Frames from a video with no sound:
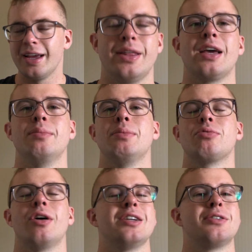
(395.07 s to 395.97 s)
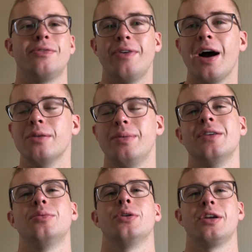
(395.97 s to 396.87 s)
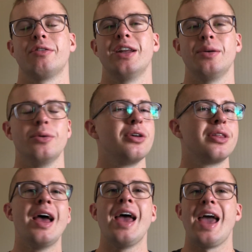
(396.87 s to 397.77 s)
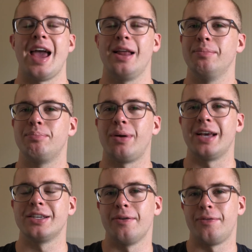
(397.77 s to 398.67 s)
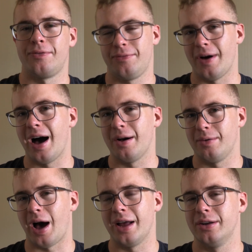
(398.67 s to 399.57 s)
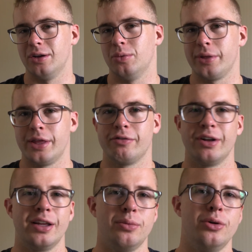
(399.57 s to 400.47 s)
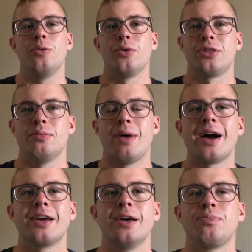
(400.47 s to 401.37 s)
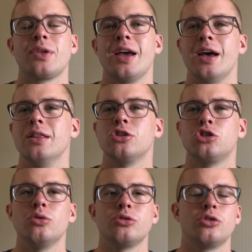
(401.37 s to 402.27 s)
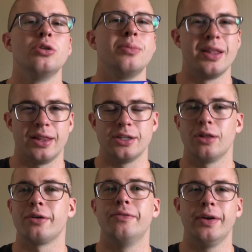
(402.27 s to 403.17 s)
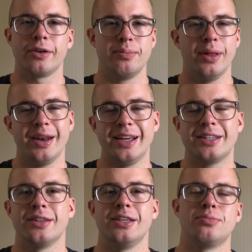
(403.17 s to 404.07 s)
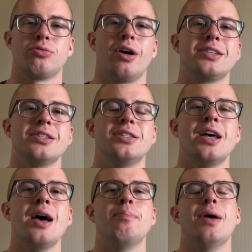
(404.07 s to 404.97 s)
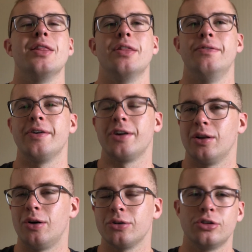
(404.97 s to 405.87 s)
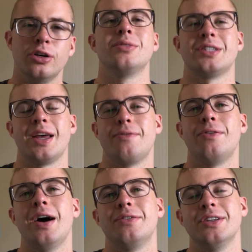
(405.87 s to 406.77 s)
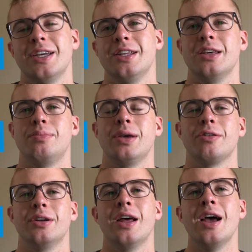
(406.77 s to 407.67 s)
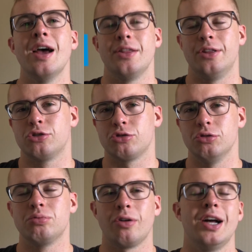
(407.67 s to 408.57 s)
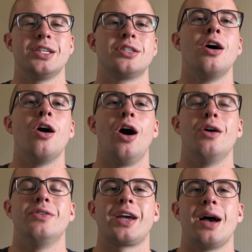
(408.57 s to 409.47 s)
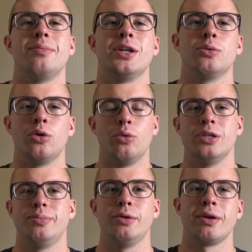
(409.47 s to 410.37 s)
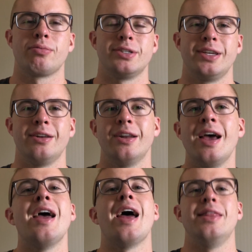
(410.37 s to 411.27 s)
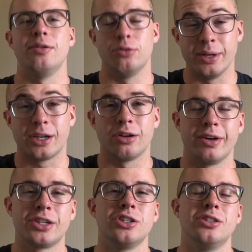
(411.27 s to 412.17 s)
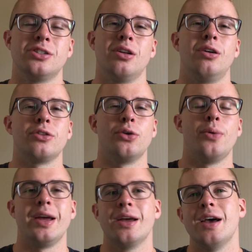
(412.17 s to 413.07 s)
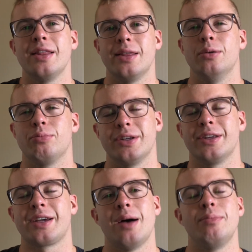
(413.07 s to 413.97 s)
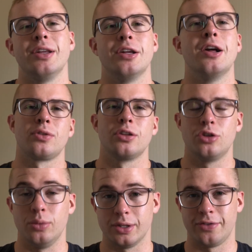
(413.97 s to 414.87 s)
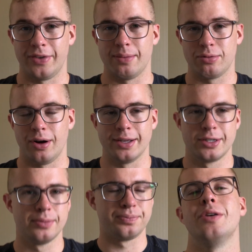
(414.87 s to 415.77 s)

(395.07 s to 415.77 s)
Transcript: They can be priced far above what they're really worth and placed far under what they're really worth. But with the market, in the short term, there's a lot of variability to these prices, but in the very long term, say a 5 to 10 year period, the true price of a company will always be represented, and there will be corrections along the way that will bring the company to its fair price.